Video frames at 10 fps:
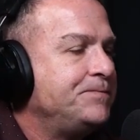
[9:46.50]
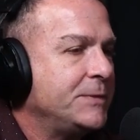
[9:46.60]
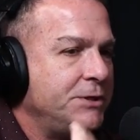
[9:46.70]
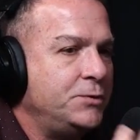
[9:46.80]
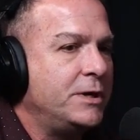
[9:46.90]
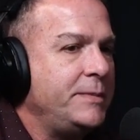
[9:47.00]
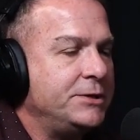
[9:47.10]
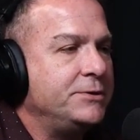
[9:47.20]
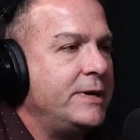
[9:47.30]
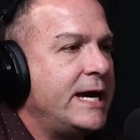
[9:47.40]
You want to make
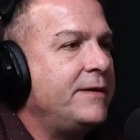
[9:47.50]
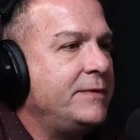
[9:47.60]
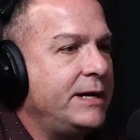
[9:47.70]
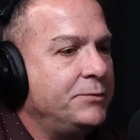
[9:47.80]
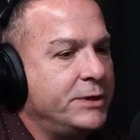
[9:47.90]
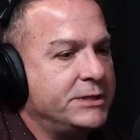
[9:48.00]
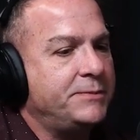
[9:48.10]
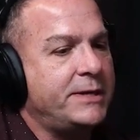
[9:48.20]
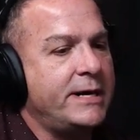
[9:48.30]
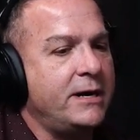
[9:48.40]
sure you have that. And what a
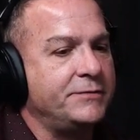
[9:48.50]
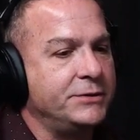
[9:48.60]
supply officer